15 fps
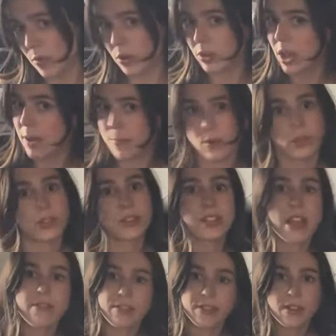volt cup holders,
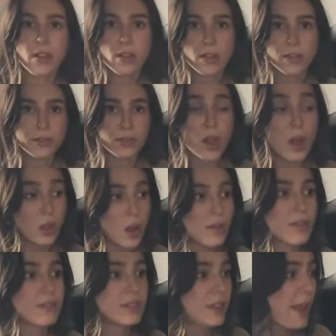everything along, along
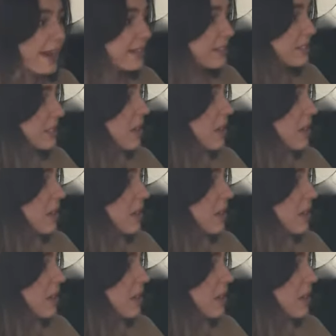those lines.